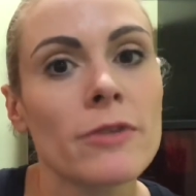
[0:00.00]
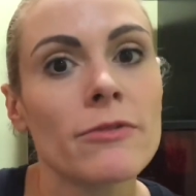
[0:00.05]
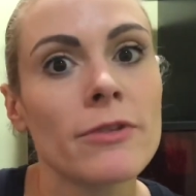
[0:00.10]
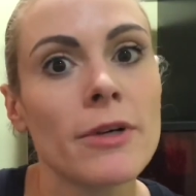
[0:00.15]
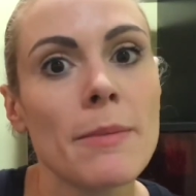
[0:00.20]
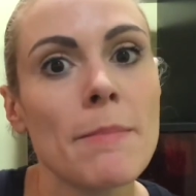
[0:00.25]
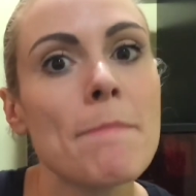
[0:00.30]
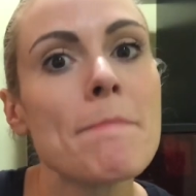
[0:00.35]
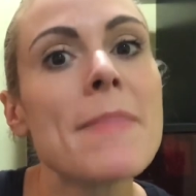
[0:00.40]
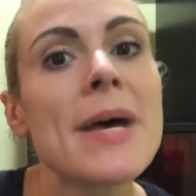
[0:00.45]
of
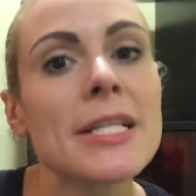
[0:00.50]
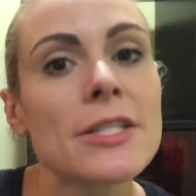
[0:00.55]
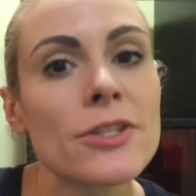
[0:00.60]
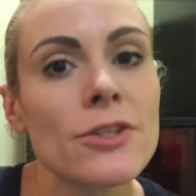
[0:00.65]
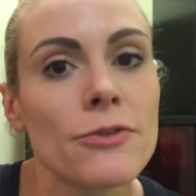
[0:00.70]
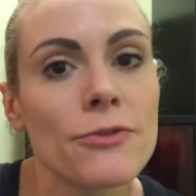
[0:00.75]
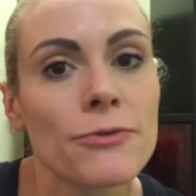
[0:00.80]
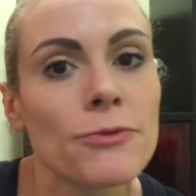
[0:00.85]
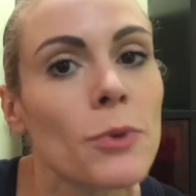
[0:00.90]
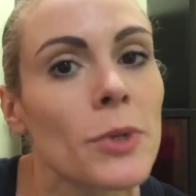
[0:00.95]
a
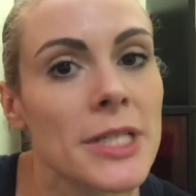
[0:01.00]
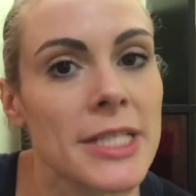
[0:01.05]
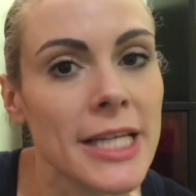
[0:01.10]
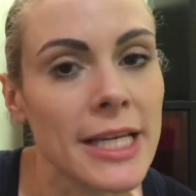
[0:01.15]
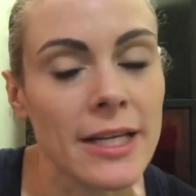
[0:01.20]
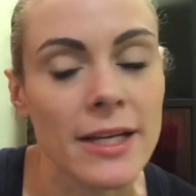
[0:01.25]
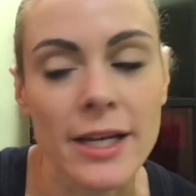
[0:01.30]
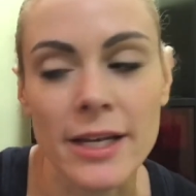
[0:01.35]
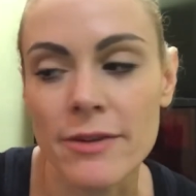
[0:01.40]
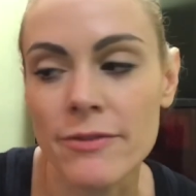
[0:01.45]
mezzo forte
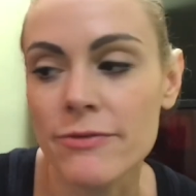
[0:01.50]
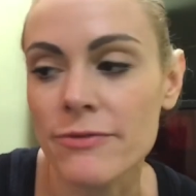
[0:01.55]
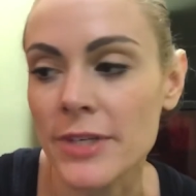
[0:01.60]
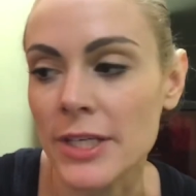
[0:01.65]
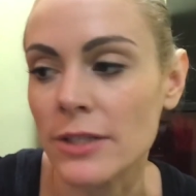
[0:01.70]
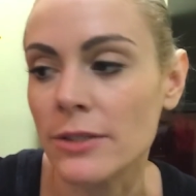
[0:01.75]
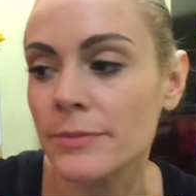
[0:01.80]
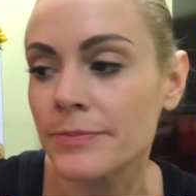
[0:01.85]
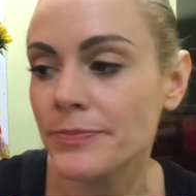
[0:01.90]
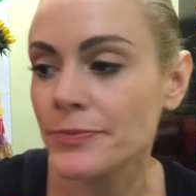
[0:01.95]
kind of
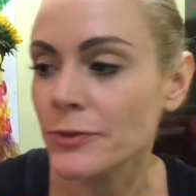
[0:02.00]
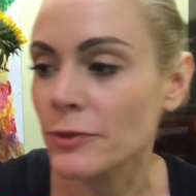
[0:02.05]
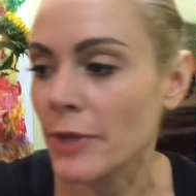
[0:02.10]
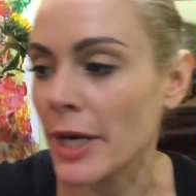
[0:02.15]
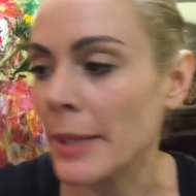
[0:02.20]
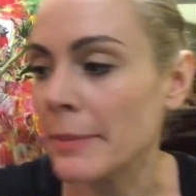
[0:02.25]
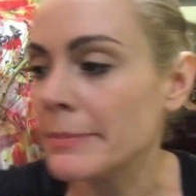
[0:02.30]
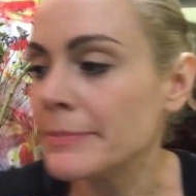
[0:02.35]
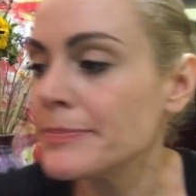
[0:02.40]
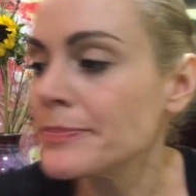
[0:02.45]
feel,
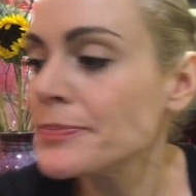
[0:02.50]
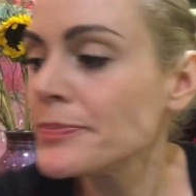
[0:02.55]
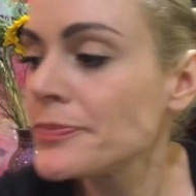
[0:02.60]
right?